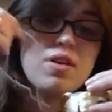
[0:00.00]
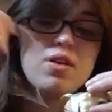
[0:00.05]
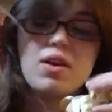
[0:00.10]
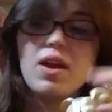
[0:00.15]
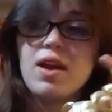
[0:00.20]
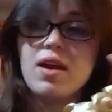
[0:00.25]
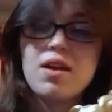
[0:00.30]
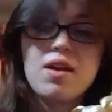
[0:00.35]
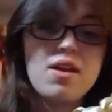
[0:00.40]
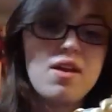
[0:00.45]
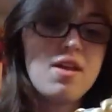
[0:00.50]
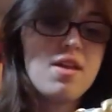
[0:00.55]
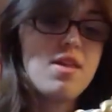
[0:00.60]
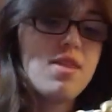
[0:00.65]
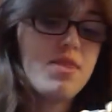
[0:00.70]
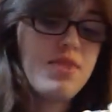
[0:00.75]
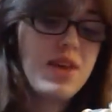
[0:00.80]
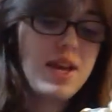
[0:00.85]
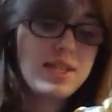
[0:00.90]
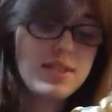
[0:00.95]
Okay,
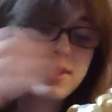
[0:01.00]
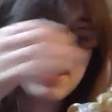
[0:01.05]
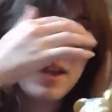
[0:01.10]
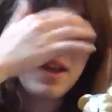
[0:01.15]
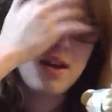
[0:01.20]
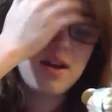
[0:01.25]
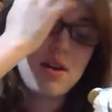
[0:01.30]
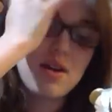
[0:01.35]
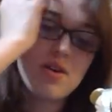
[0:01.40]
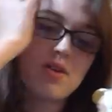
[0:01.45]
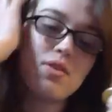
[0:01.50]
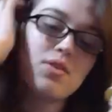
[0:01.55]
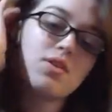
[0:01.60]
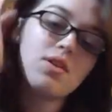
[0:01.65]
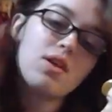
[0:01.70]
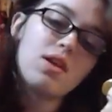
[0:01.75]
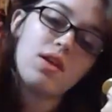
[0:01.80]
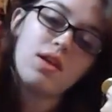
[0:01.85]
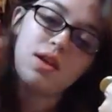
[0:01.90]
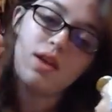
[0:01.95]
that's out,
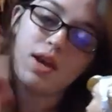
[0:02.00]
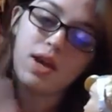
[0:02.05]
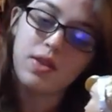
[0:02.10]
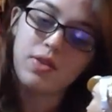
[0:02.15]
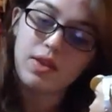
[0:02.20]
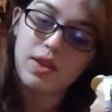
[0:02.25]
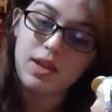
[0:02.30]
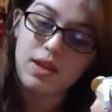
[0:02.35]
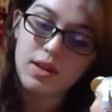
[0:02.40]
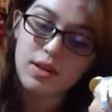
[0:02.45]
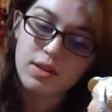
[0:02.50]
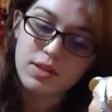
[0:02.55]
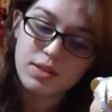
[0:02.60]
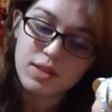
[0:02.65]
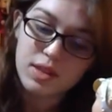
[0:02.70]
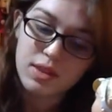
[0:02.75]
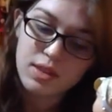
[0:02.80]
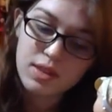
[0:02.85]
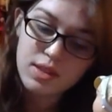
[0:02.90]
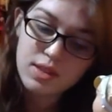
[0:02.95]
and then let's
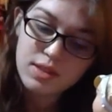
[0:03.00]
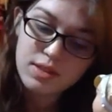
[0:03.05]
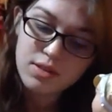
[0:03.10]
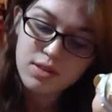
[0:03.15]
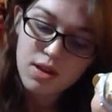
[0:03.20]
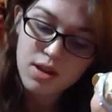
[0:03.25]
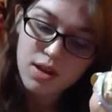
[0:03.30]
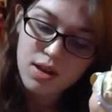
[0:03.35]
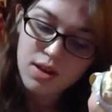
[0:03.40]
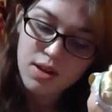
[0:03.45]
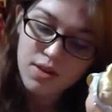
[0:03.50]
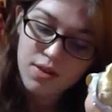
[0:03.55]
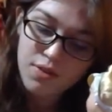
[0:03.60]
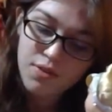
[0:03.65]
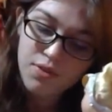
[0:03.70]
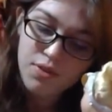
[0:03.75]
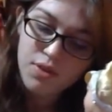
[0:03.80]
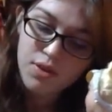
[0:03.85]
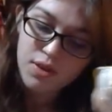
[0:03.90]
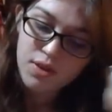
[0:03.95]
get these
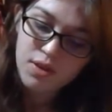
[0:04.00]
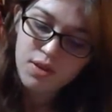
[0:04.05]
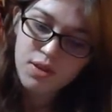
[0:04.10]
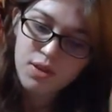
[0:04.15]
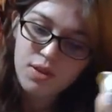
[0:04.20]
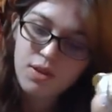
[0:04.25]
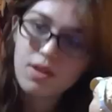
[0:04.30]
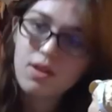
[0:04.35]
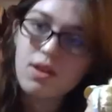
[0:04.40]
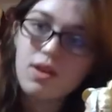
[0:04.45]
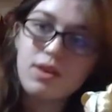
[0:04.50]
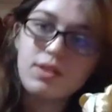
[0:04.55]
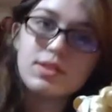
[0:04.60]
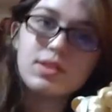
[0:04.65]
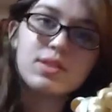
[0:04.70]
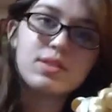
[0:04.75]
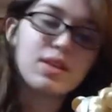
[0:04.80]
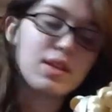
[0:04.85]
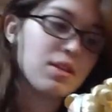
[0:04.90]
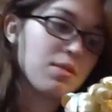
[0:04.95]
off.
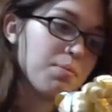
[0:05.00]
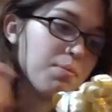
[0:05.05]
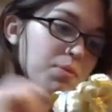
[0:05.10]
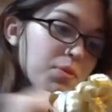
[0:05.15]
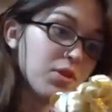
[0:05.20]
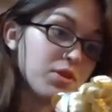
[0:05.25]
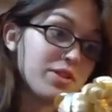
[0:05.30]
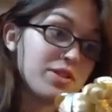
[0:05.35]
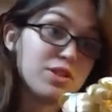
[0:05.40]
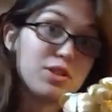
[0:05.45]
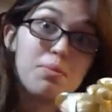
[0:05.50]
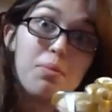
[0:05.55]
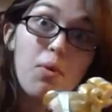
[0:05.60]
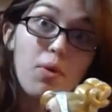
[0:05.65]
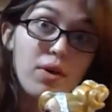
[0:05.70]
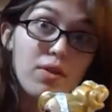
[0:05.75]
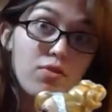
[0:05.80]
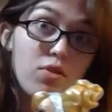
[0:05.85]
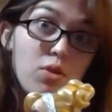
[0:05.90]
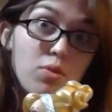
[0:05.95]
This is like the, this is the
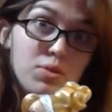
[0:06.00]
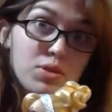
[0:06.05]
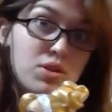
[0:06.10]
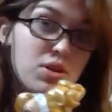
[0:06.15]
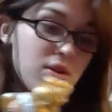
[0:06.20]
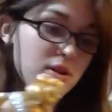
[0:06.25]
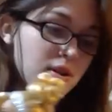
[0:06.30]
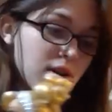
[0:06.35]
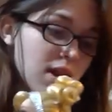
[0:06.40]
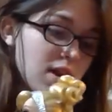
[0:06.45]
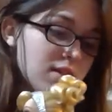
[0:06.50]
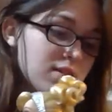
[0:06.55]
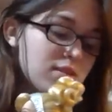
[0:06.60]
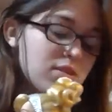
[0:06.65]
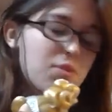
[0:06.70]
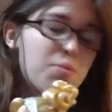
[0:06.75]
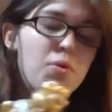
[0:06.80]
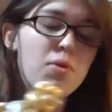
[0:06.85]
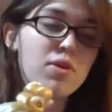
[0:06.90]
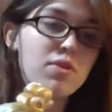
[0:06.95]
point of no return, guys.
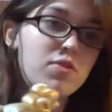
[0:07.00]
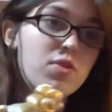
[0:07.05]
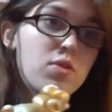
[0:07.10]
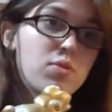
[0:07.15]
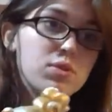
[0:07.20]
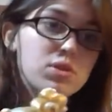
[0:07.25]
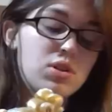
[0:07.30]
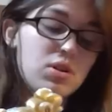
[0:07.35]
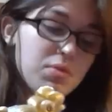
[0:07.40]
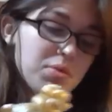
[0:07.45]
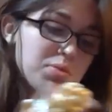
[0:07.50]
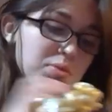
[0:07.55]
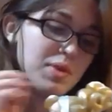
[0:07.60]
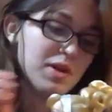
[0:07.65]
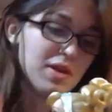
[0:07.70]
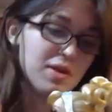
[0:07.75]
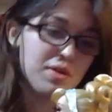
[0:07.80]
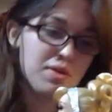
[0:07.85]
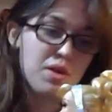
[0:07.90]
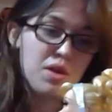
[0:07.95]
The point of no return is when
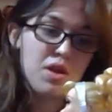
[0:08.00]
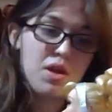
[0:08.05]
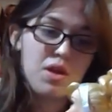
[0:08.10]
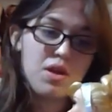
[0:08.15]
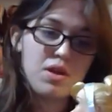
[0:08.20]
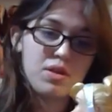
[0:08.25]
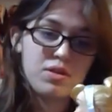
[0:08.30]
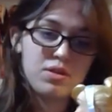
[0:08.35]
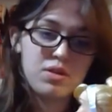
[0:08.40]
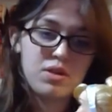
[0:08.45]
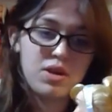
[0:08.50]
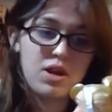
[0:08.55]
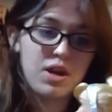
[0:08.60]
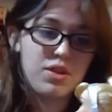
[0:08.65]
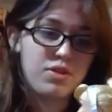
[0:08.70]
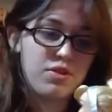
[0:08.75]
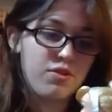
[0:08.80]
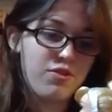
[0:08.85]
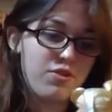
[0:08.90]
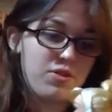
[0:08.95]
I
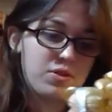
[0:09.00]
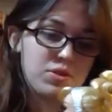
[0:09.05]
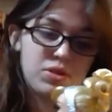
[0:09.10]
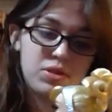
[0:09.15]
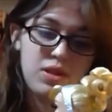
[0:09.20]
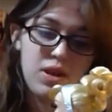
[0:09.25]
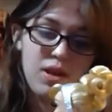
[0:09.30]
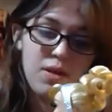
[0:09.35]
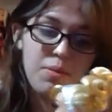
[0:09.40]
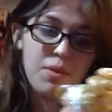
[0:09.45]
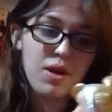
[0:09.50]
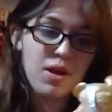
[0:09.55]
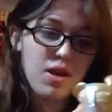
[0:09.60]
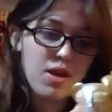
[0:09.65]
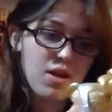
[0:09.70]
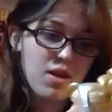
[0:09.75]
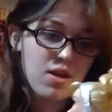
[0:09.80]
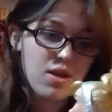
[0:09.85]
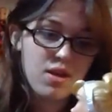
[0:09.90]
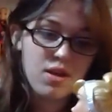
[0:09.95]
cut the first tape.
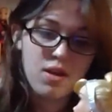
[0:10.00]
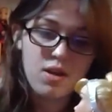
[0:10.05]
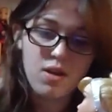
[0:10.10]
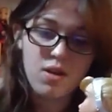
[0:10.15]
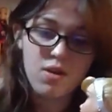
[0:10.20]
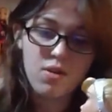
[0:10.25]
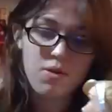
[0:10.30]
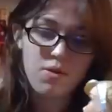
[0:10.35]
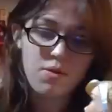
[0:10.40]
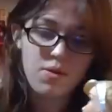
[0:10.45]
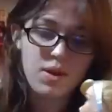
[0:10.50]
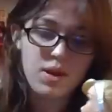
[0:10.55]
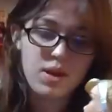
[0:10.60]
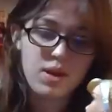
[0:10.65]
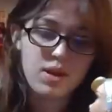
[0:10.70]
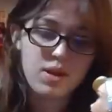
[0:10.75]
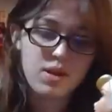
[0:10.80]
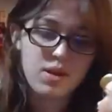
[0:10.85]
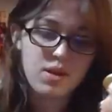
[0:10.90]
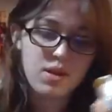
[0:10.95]
All
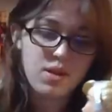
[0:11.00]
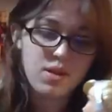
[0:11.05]
right.